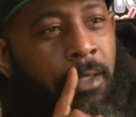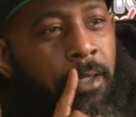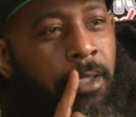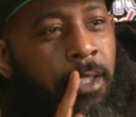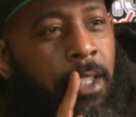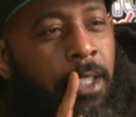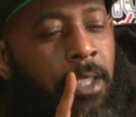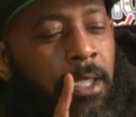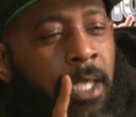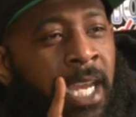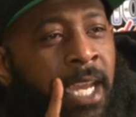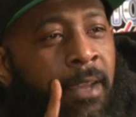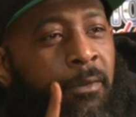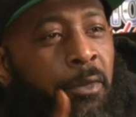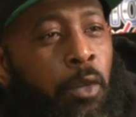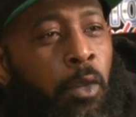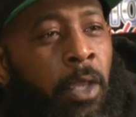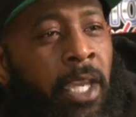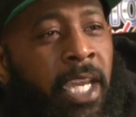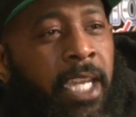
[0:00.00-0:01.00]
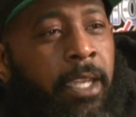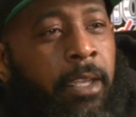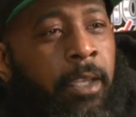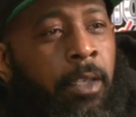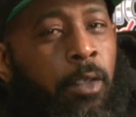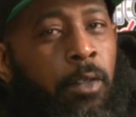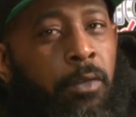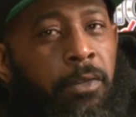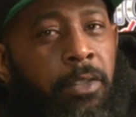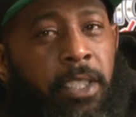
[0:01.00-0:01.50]
Did have you had
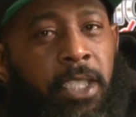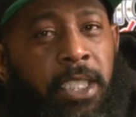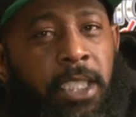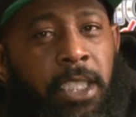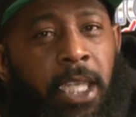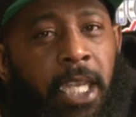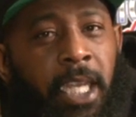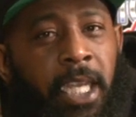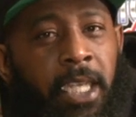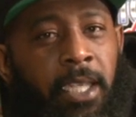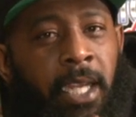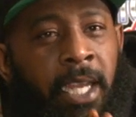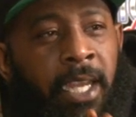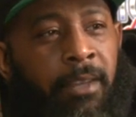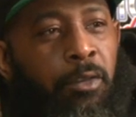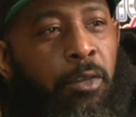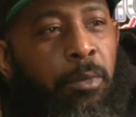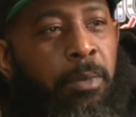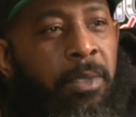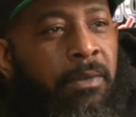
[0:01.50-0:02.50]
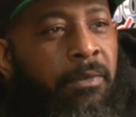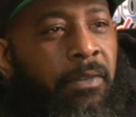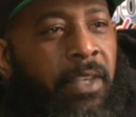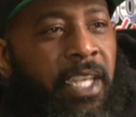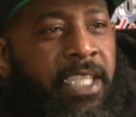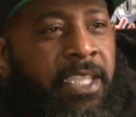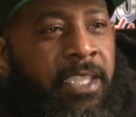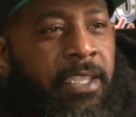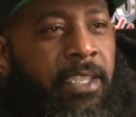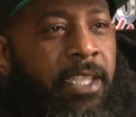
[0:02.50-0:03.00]
COVID and have you been
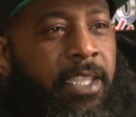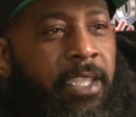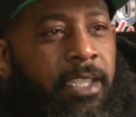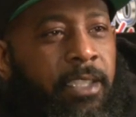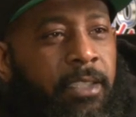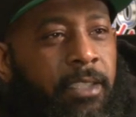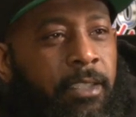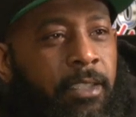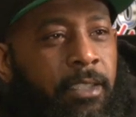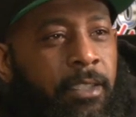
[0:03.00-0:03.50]
vaccinated?